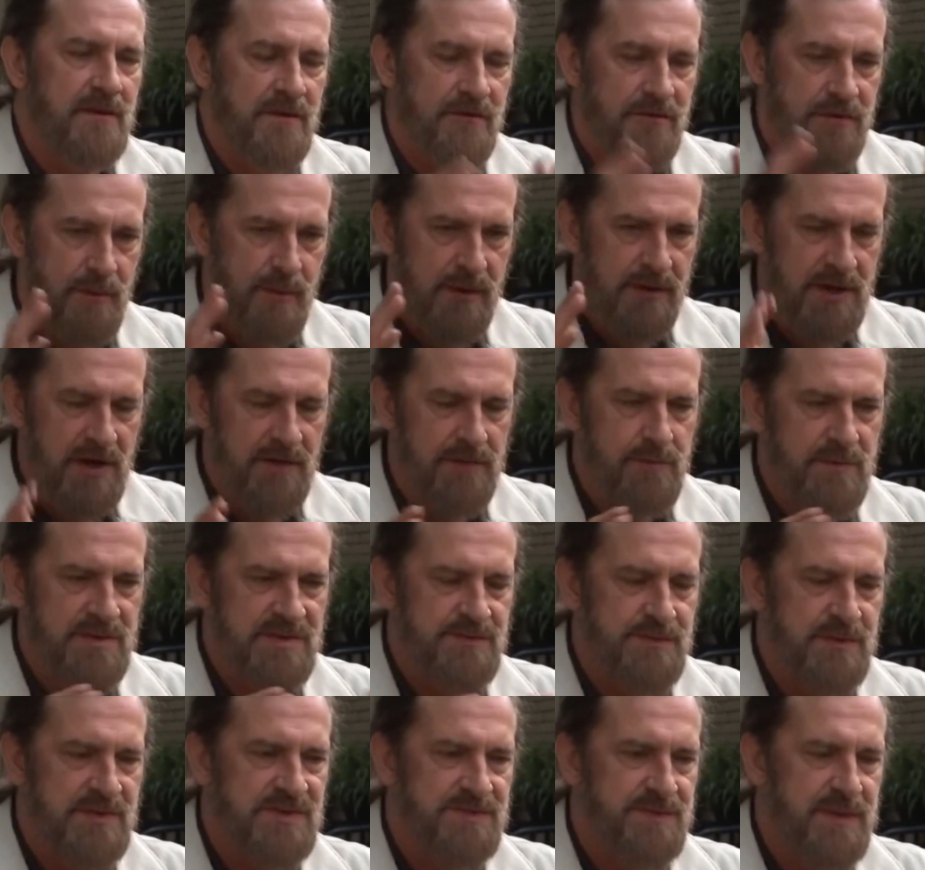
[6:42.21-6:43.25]
from a
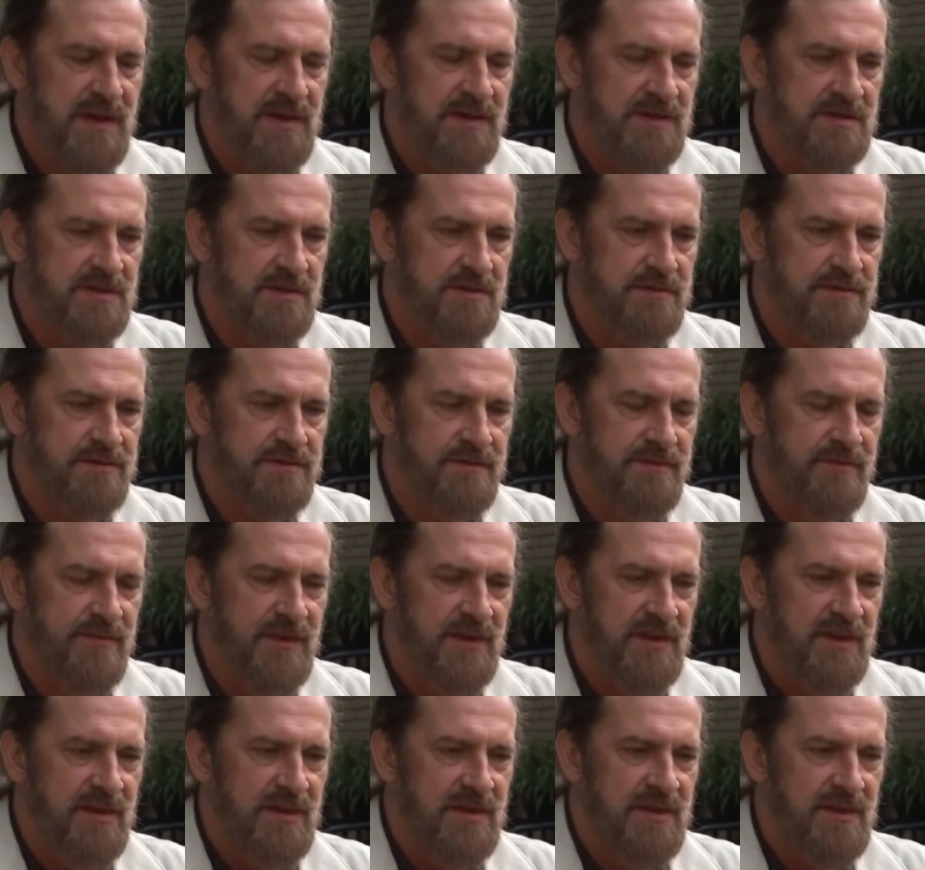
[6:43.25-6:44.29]
government's perspective,
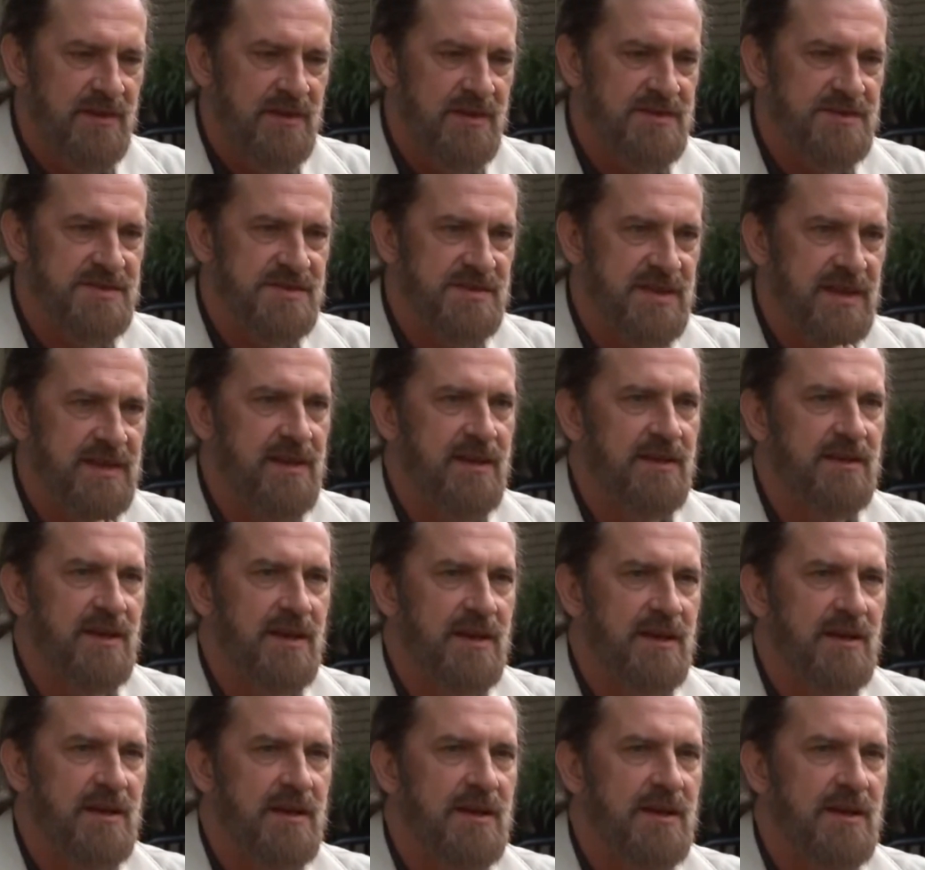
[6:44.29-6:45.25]
is taking